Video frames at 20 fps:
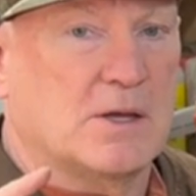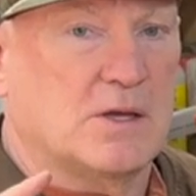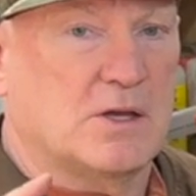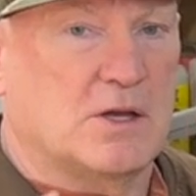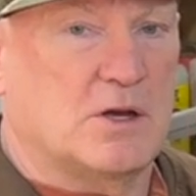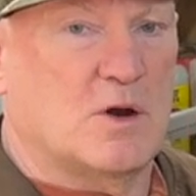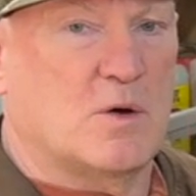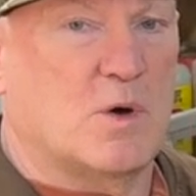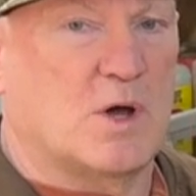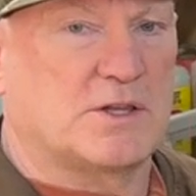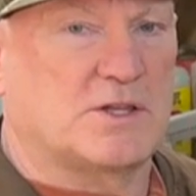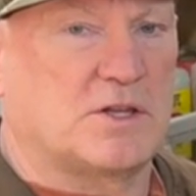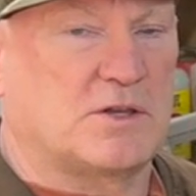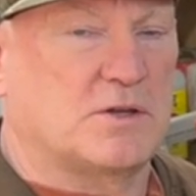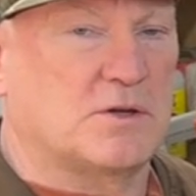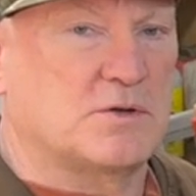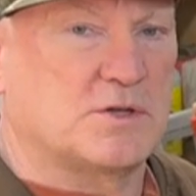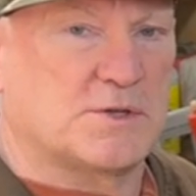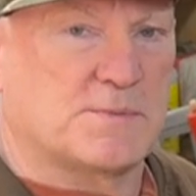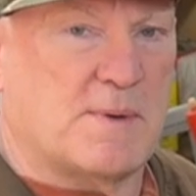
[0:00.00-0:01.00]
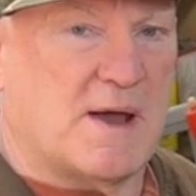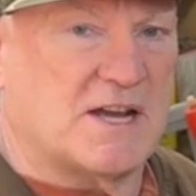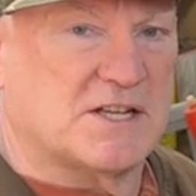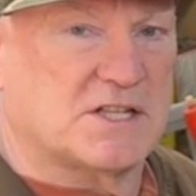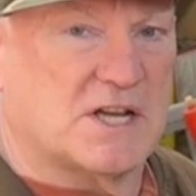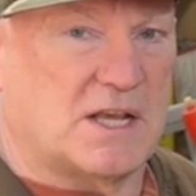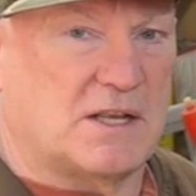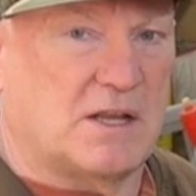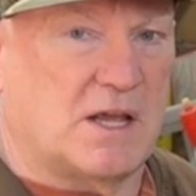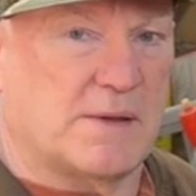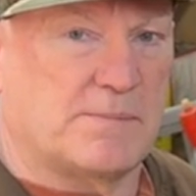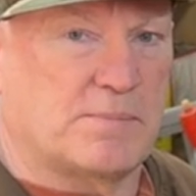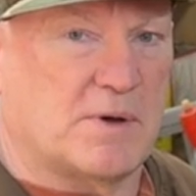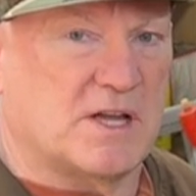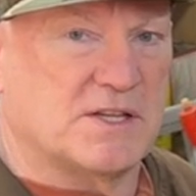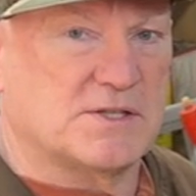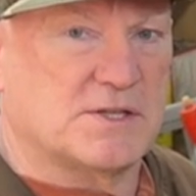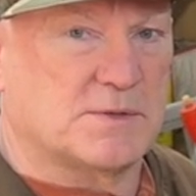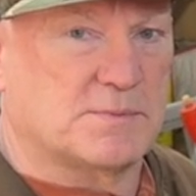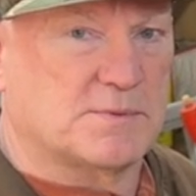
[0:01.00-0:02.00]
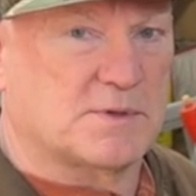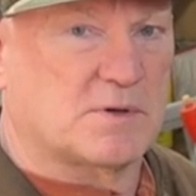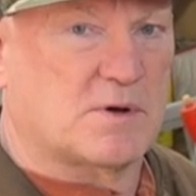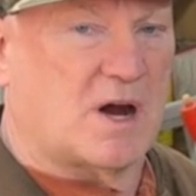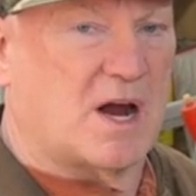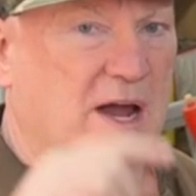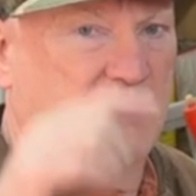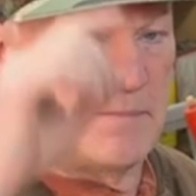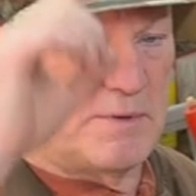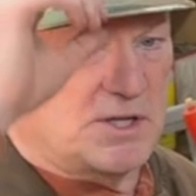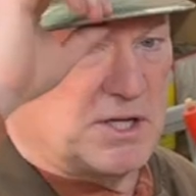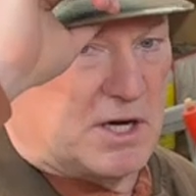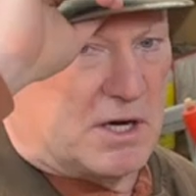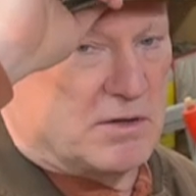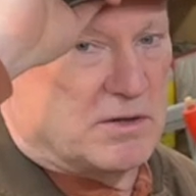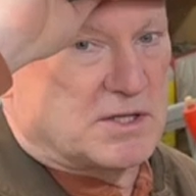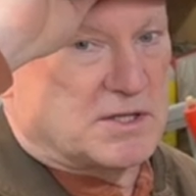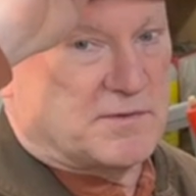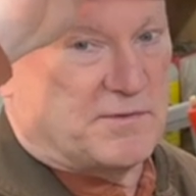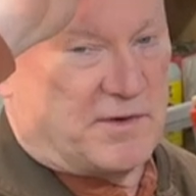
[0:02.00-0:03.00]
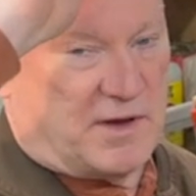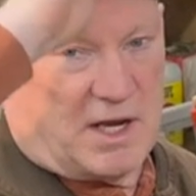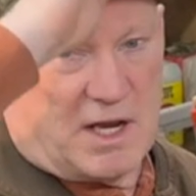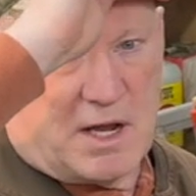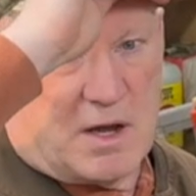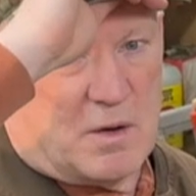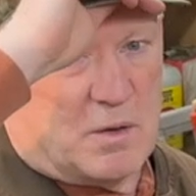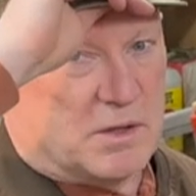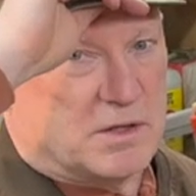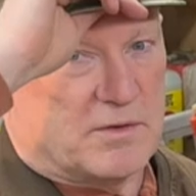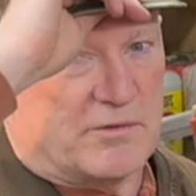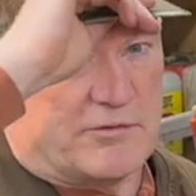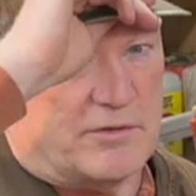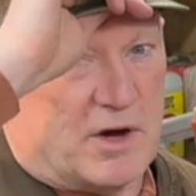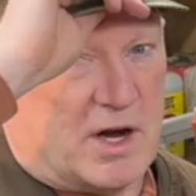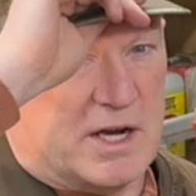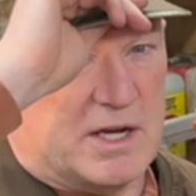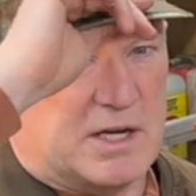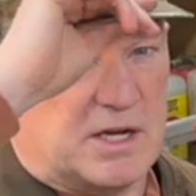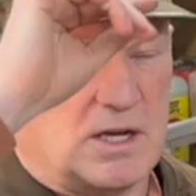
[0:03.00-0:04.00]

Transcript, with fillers: you know what to do. Smash that like button, subscribe, share this video with a friend.